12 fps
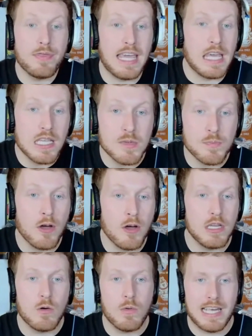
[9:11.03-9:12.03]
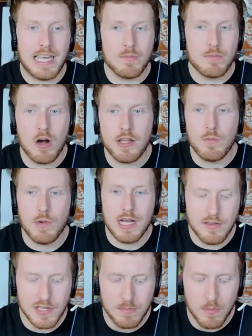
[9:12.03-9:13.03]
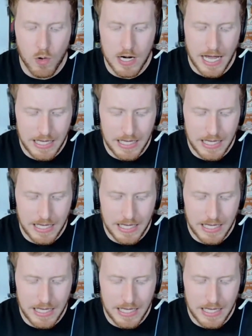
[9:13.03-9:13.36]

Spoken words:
he's small, you don't want to get him hurt, you want to use him more